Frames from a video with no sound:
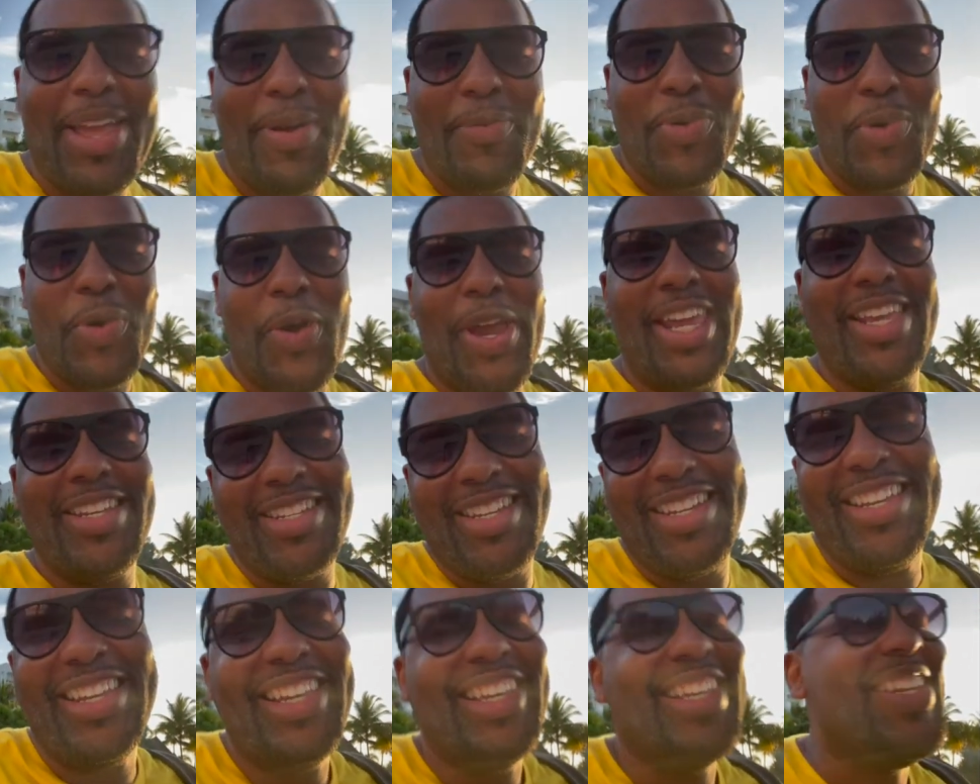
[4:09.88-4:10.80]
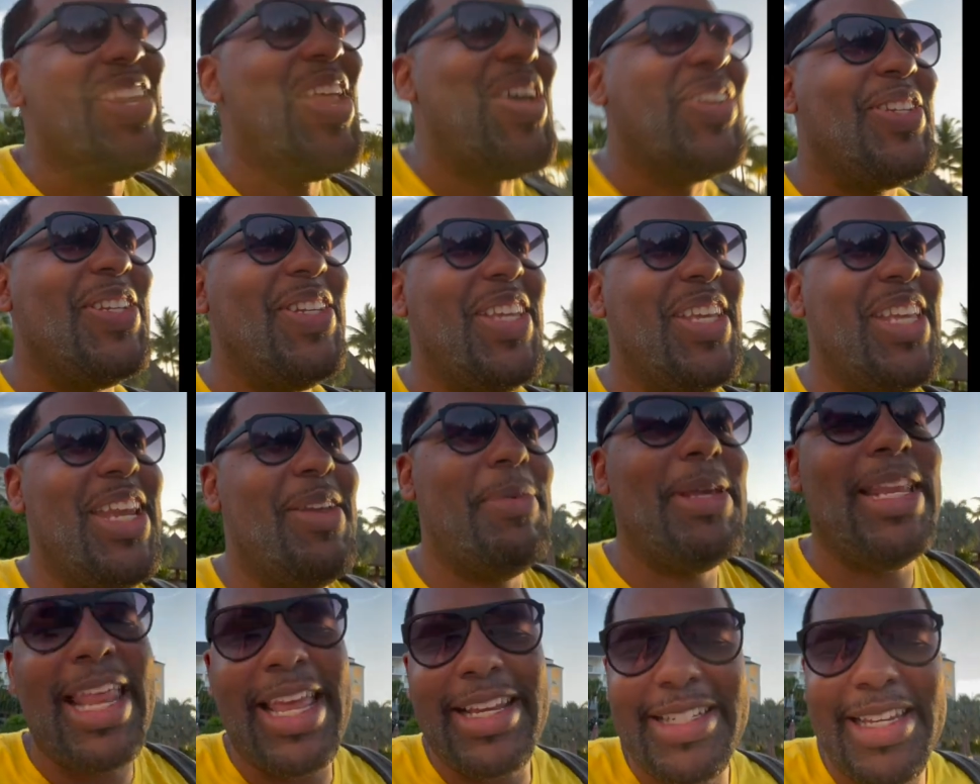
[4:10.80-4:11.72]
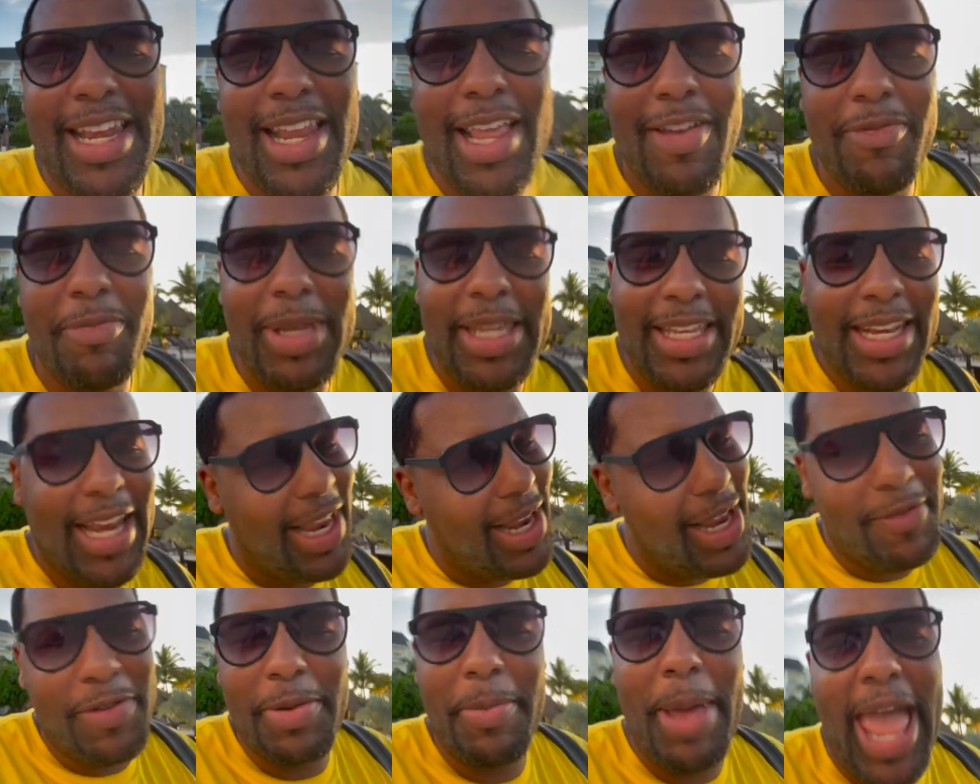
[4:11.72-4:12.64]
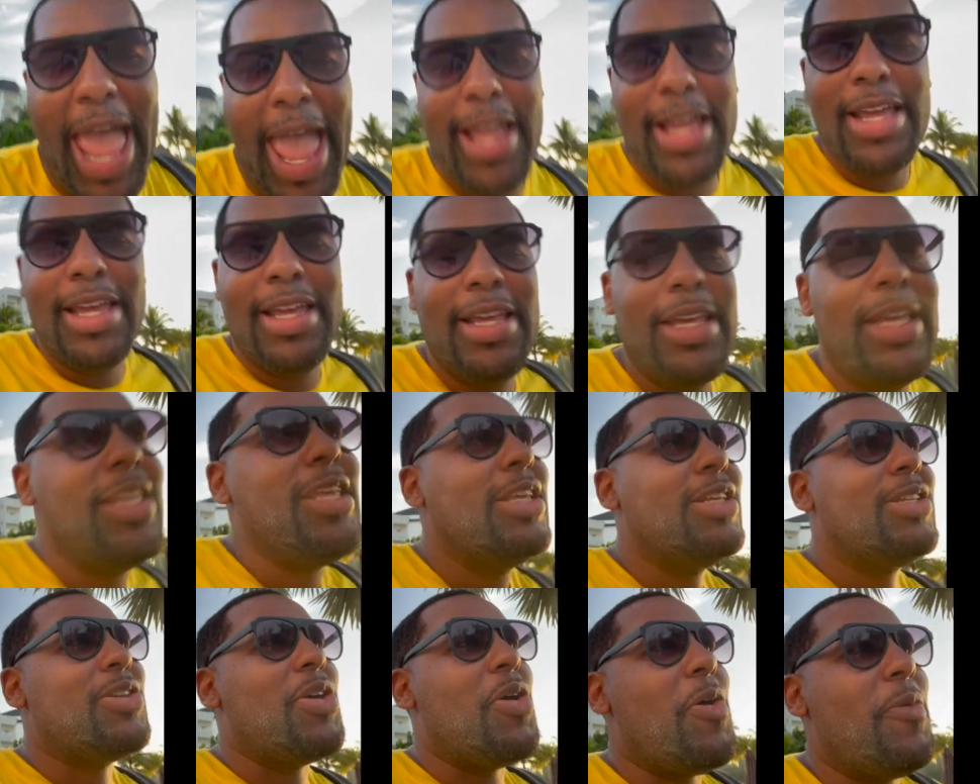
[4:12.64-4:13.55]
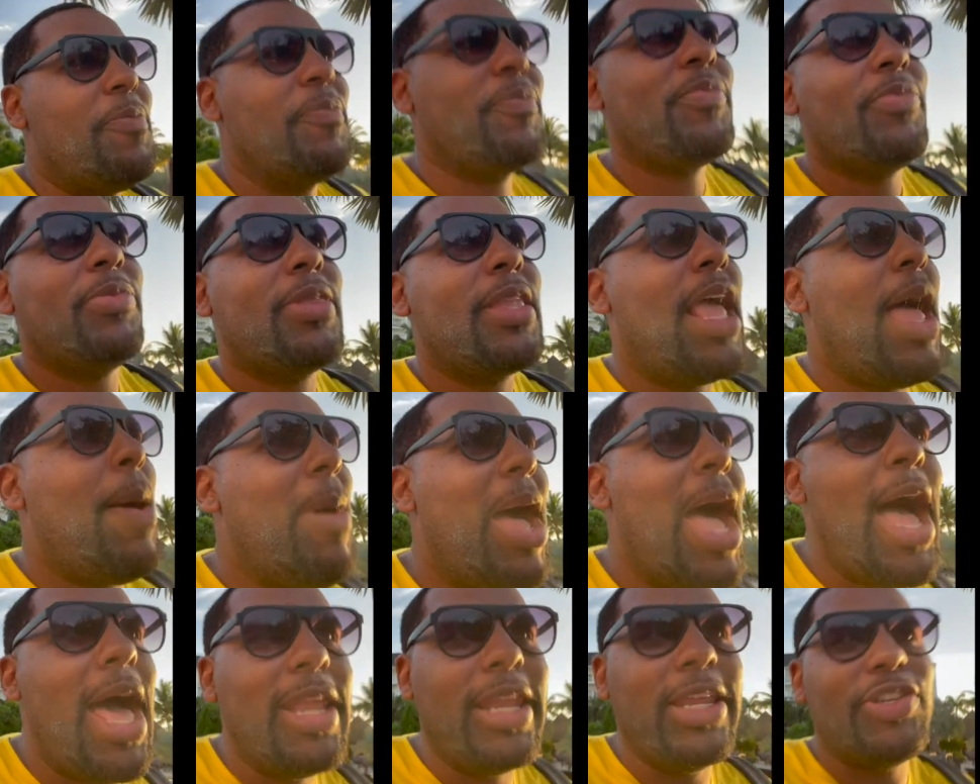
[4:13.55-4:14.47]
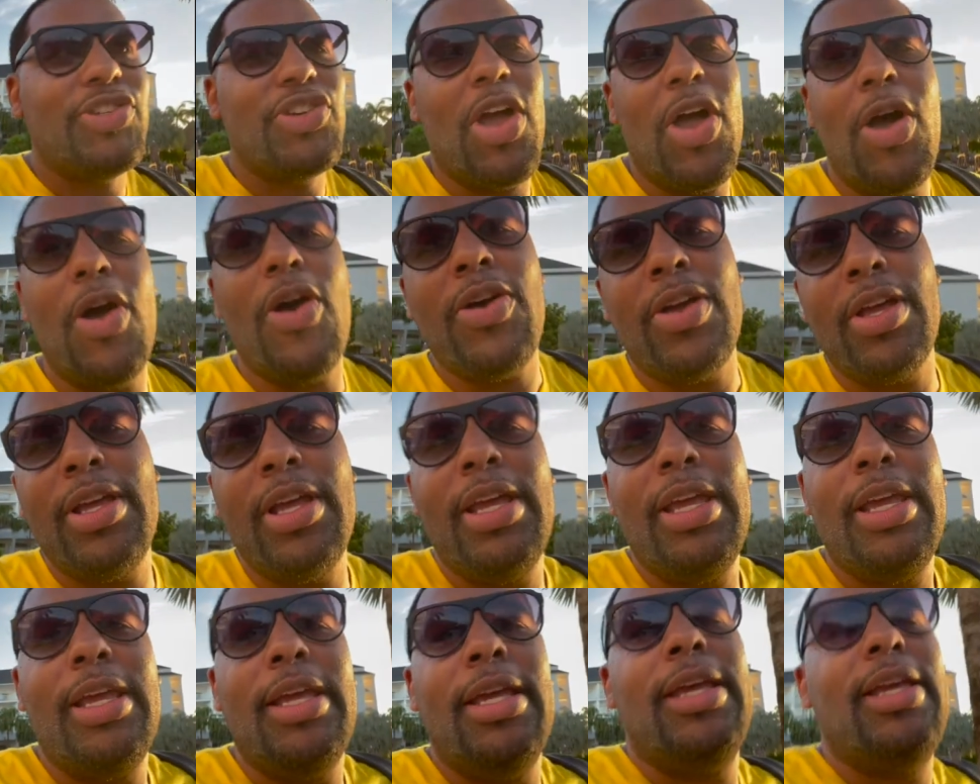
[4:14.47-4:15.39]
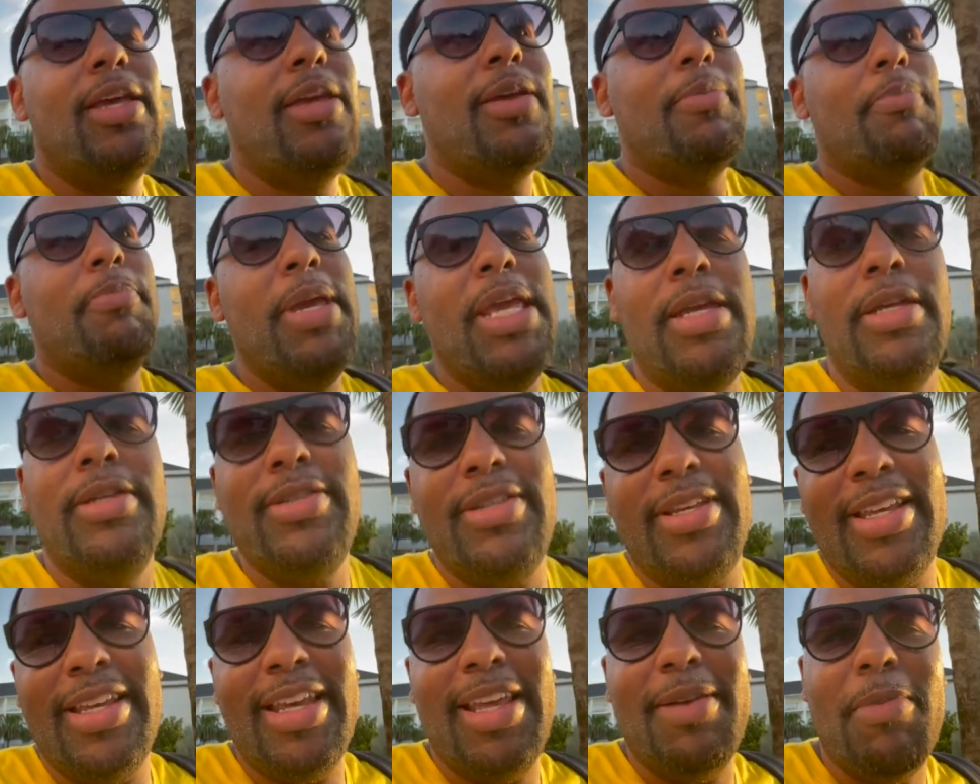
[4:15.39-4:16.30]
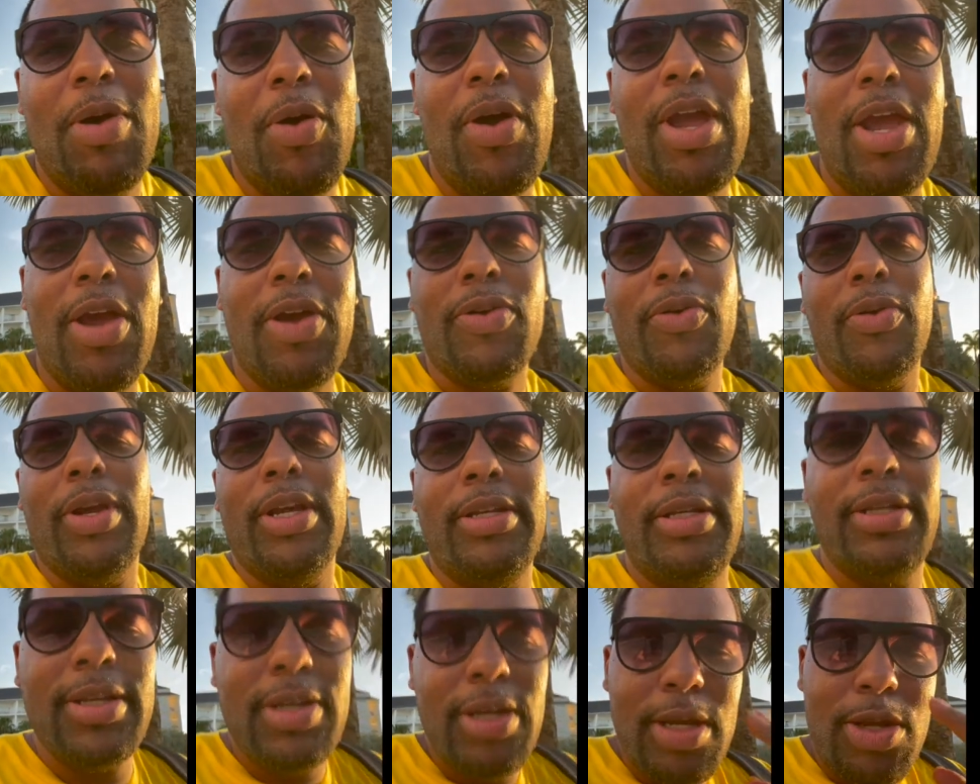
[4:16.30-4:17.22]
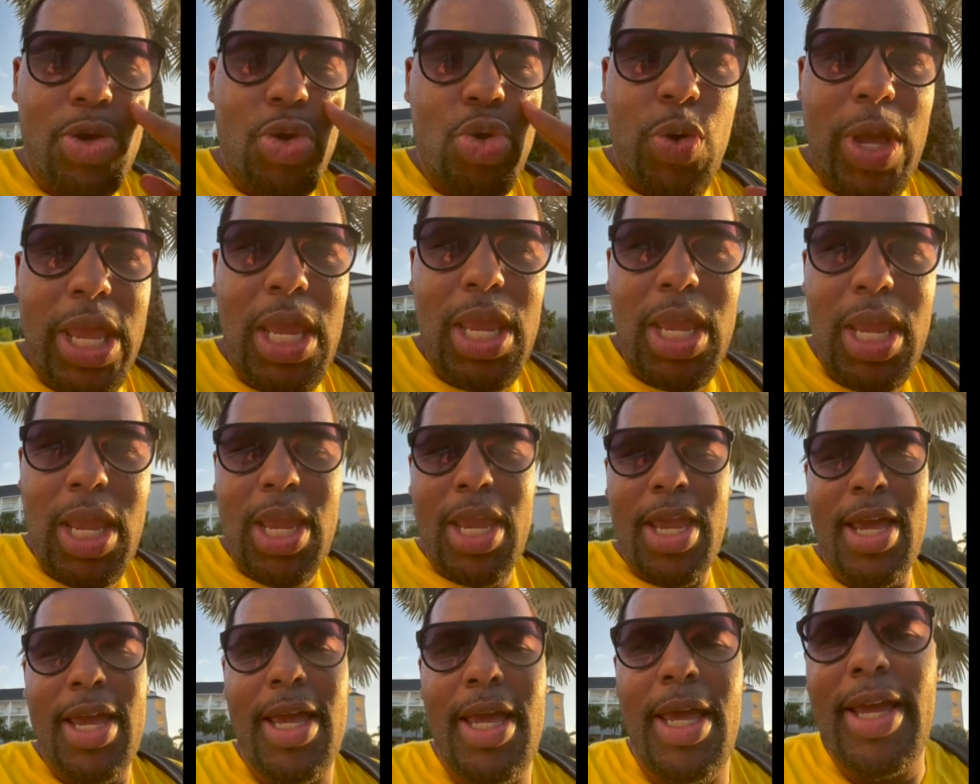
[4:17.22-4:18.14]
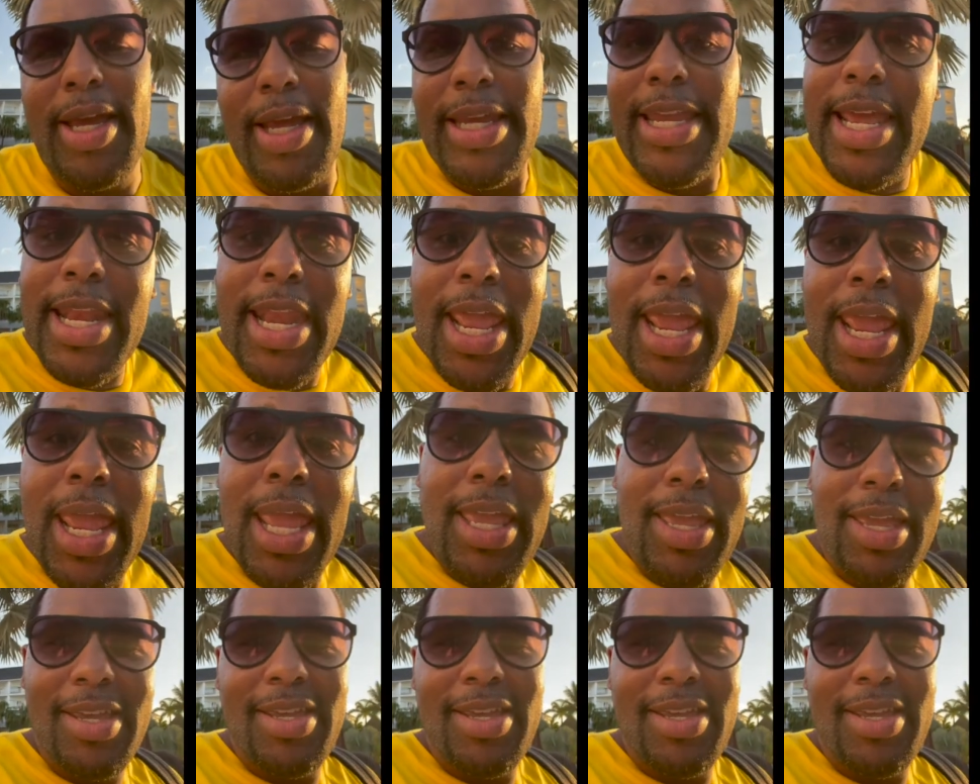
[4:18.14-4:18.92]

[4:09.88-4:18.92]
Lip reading: I'm crazy. Now she looking at me like she loves me and I love it back. So I'm gonna holler at y'all. Peace and more hair grease. Whee! You dig?